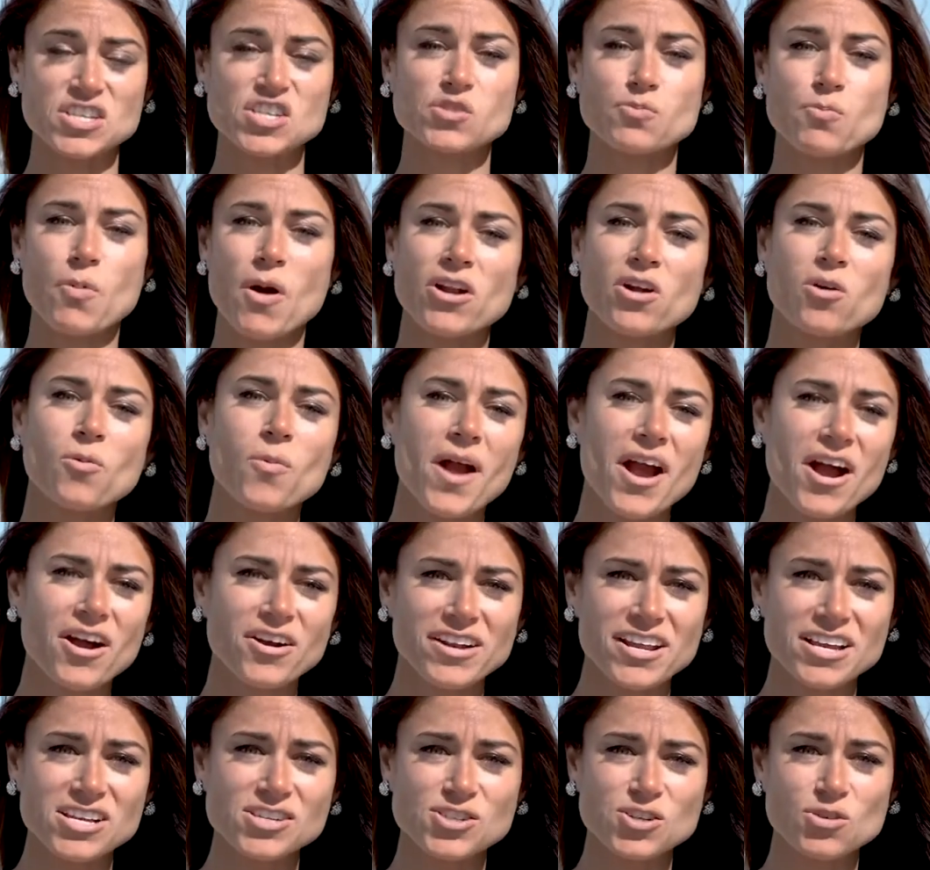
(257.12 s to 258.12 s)
to spread
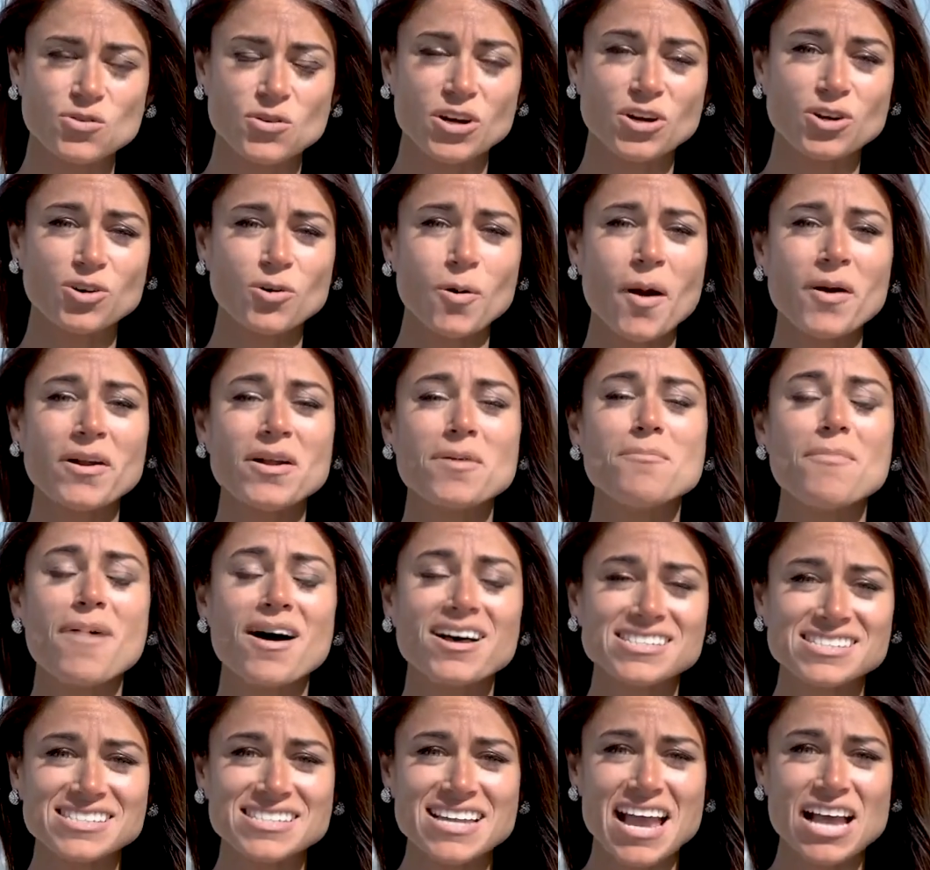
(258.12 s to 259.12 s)
awareness, you can grow out a
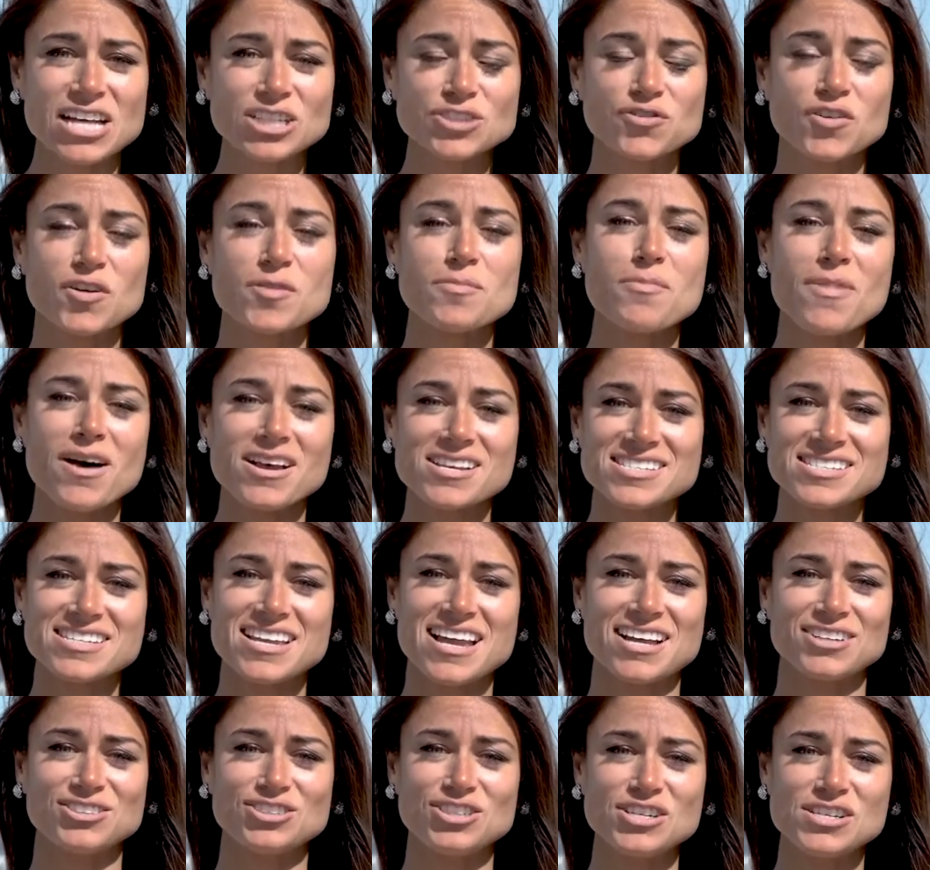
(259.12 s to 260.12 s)
mustache for
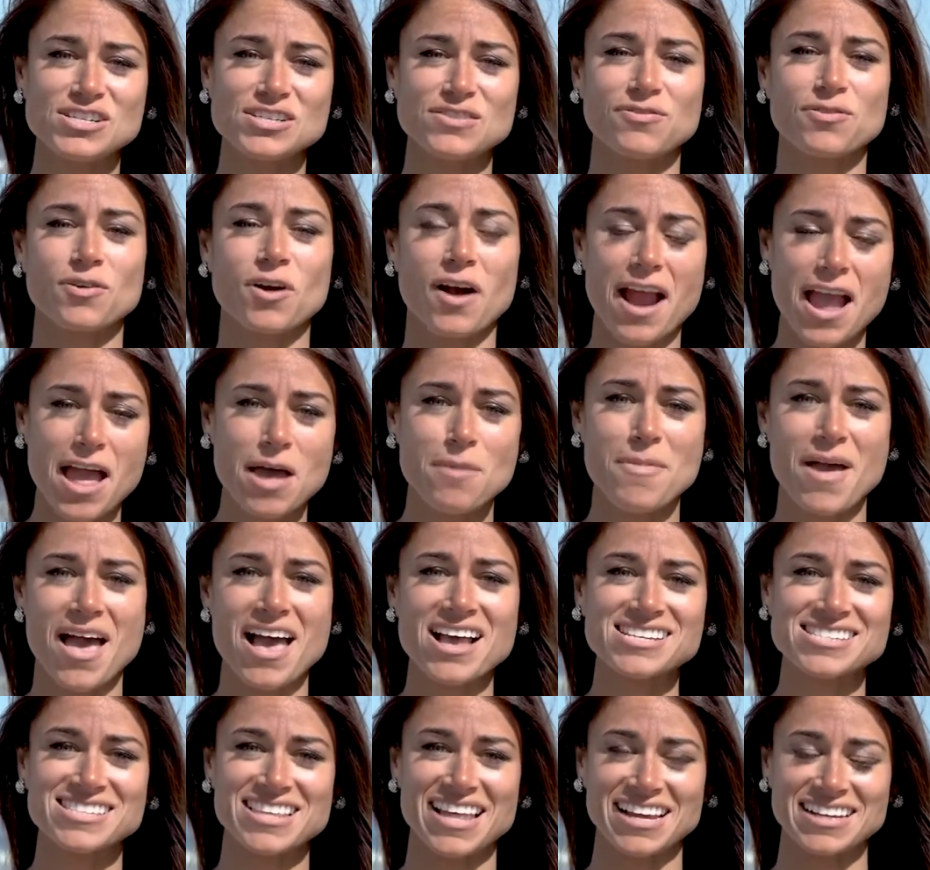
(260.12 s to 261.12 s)
mustaches for
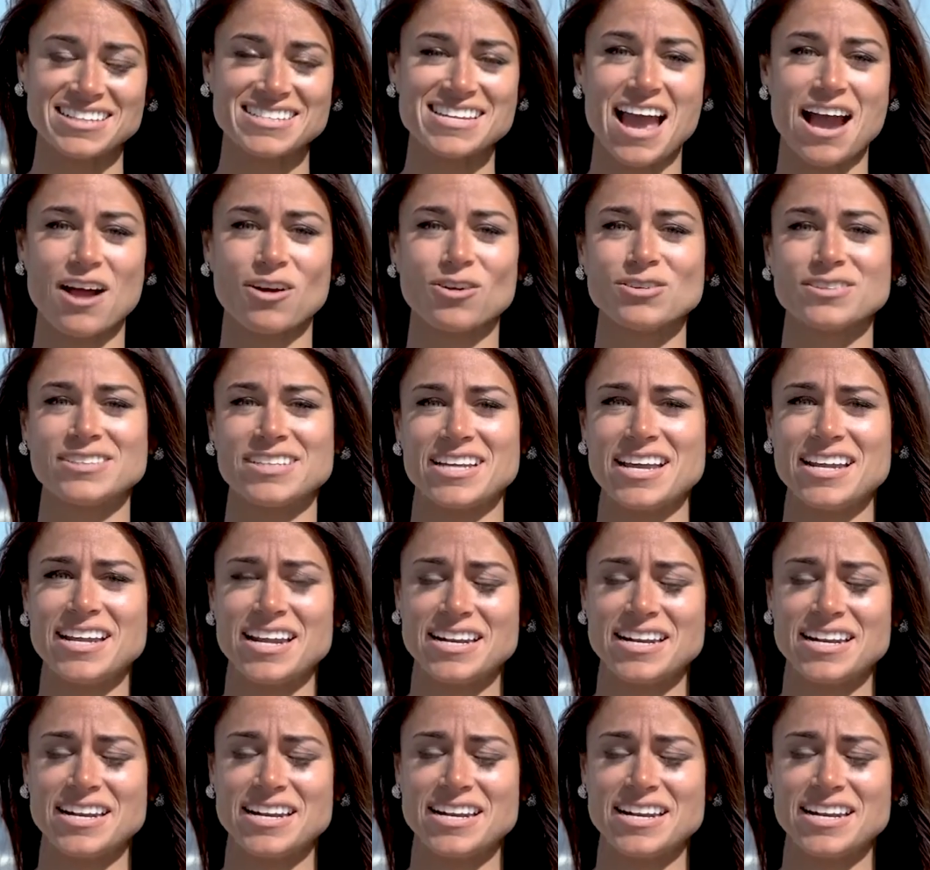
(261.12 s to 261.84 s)
MS like Daryl did.